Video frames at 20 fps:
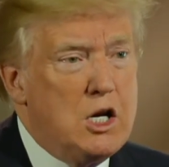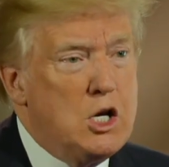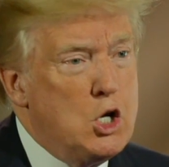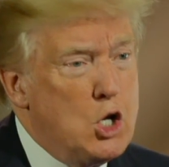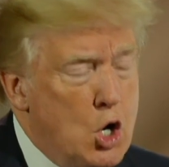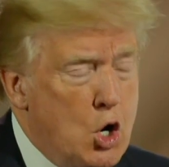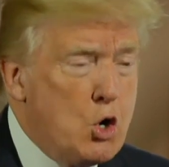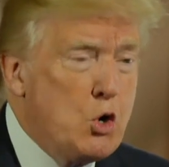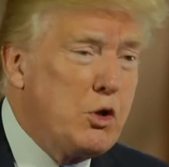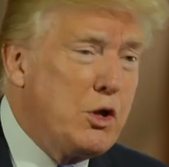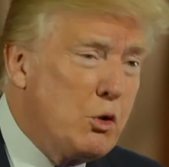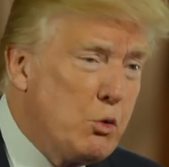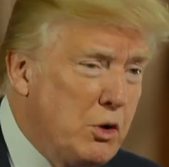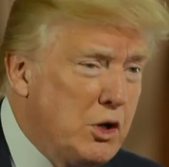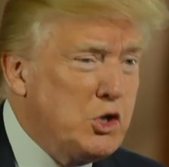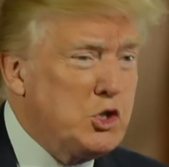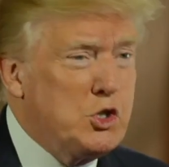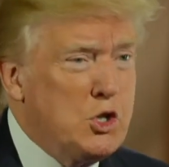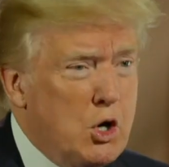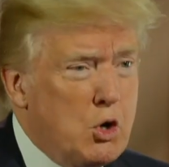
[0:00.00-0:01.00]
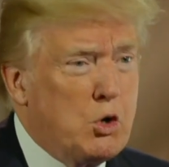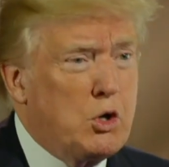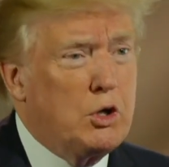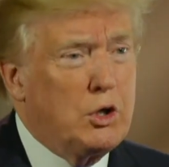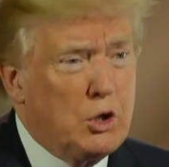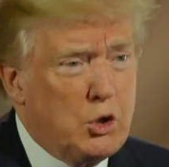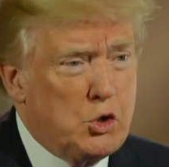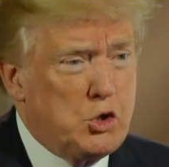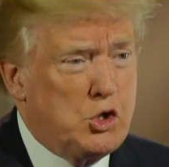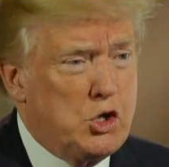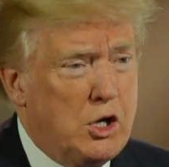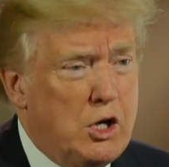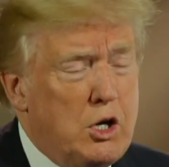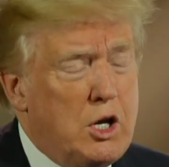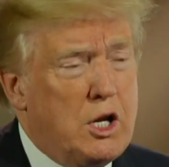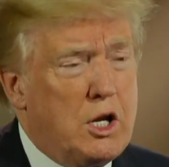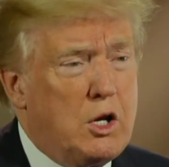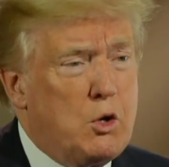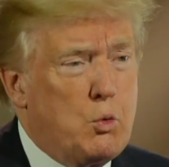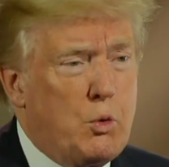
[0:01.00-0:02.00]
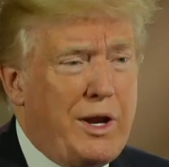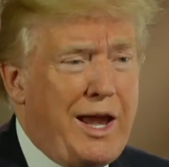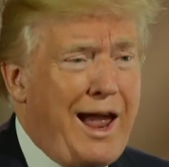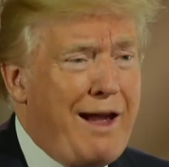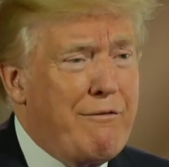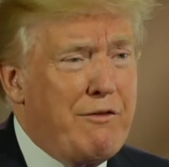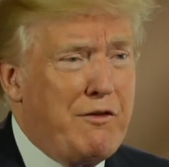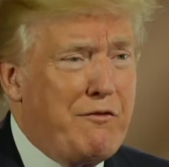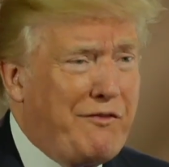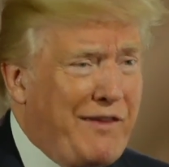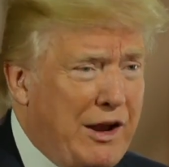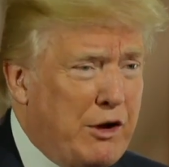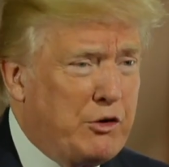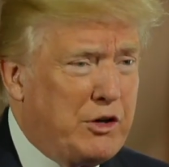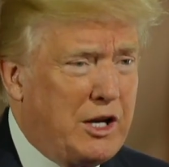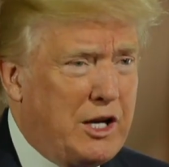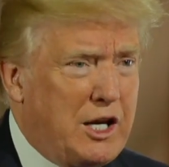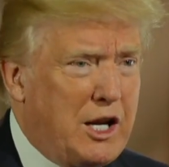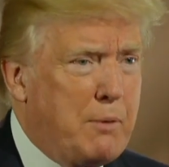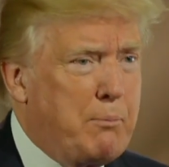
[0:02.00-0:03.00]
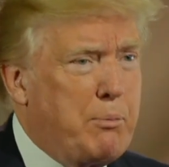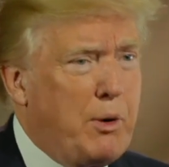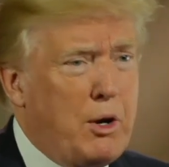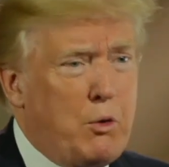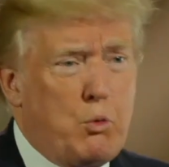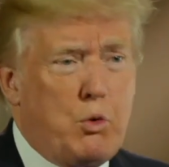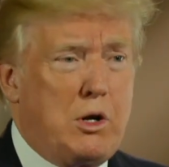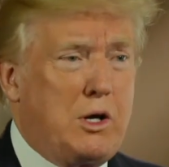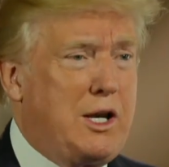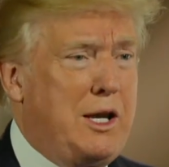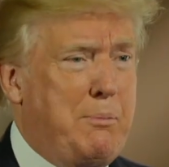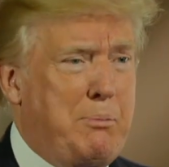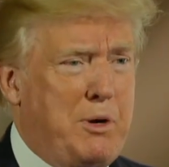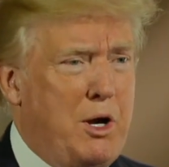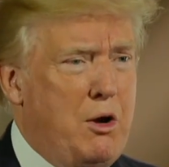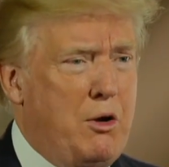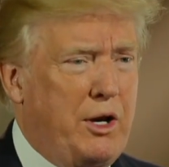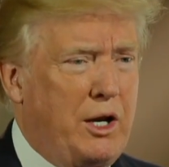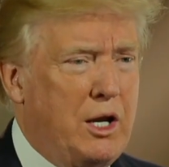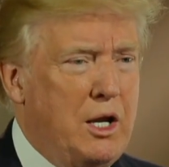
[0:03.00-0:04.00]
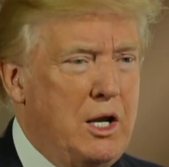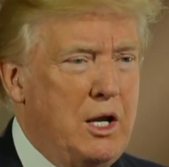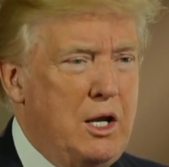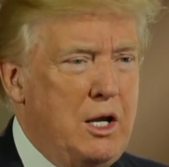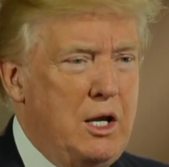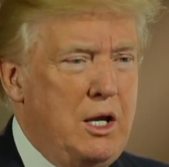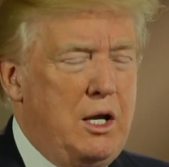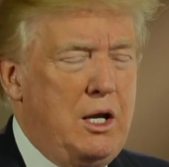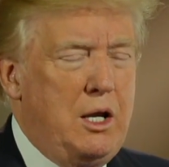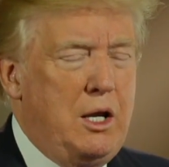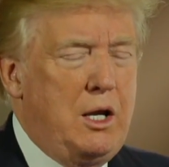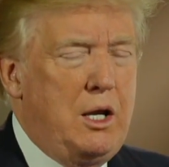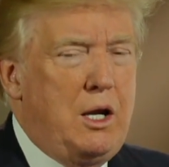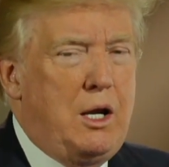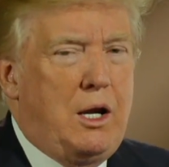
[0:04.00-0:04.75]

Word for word: no, there is no collusion, and we haven't found any yet, but we'll keep going. Right.